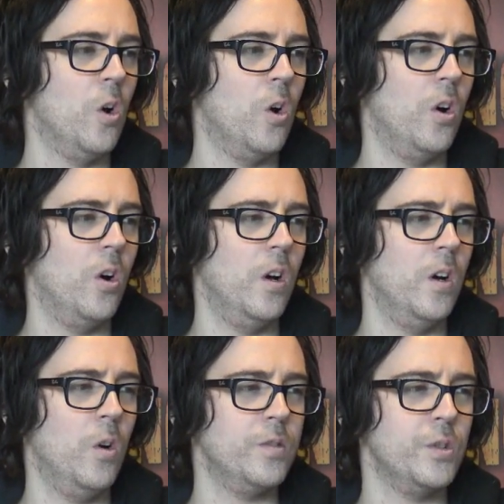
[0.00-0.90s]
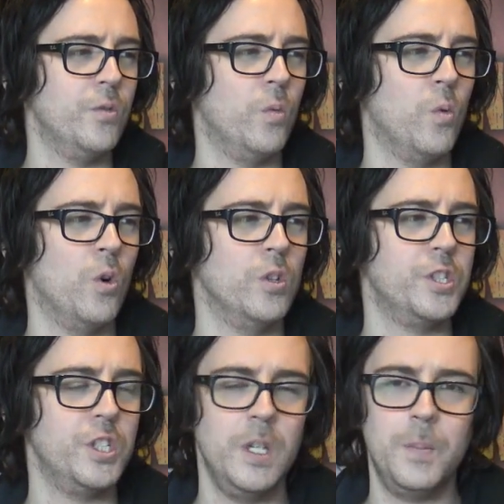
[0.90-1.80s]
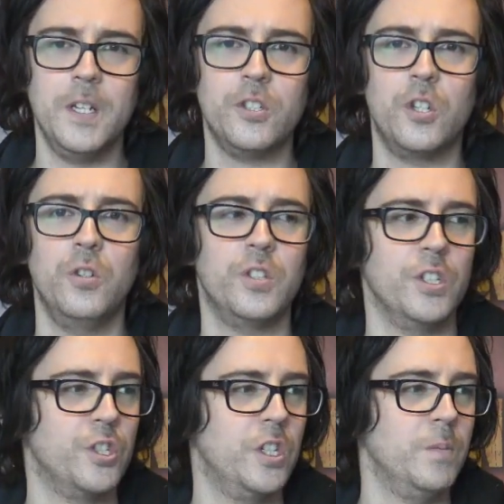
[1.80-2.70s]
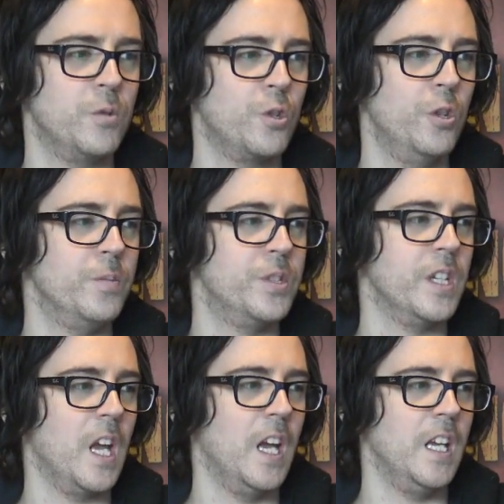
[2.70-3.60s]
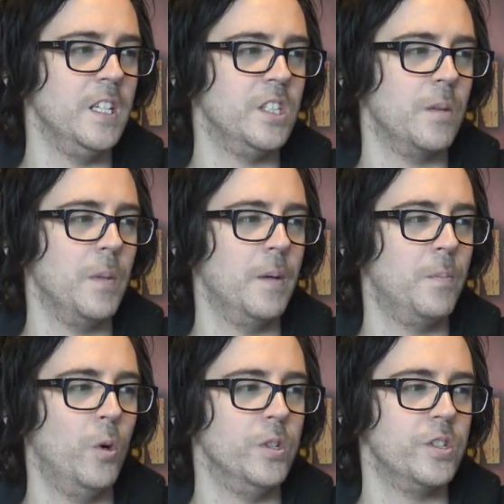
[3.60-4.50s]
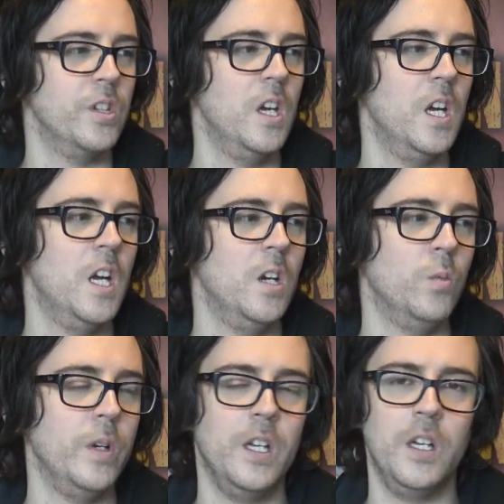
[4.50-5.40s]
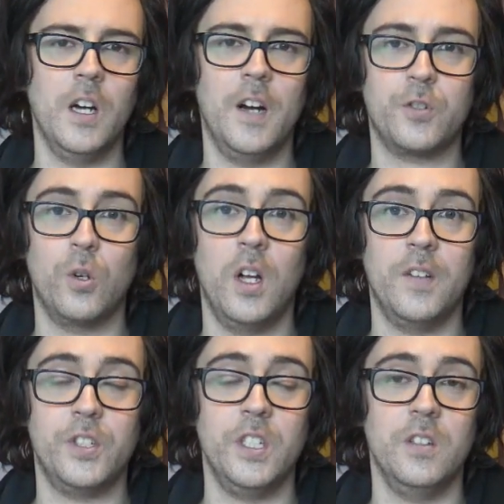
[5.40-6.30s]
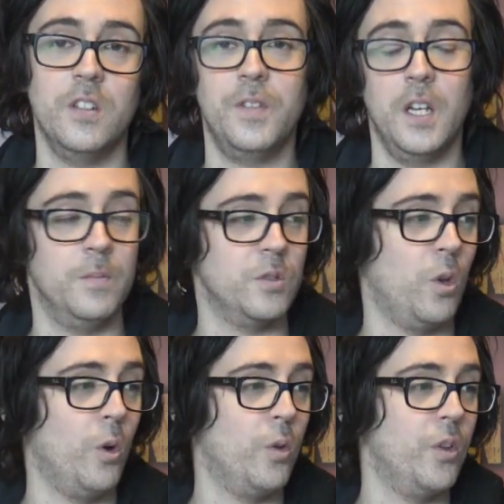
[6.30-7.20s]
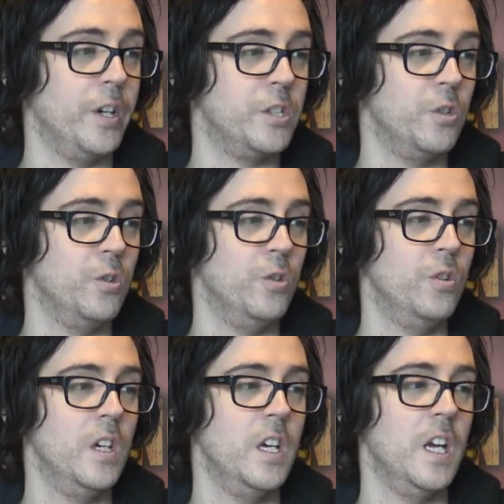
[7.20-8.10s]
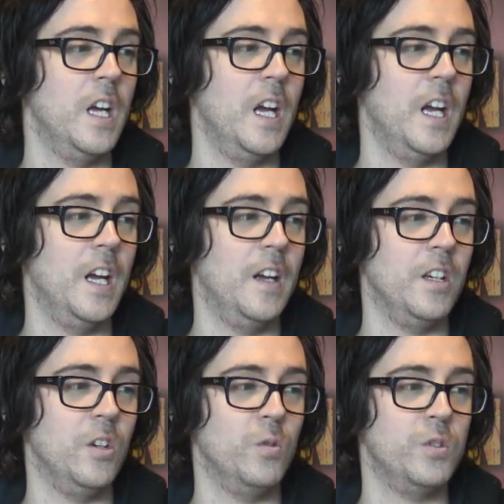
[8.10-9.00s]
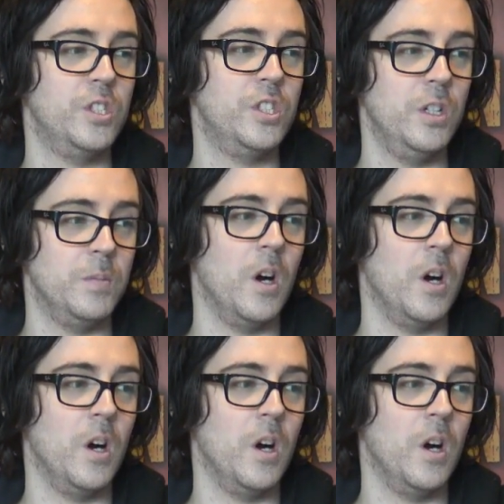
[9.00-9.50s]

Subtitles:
often reward cheap HQs and cheap troops to get easy command points. We, after all, have seen the famed Loyal 32, cheap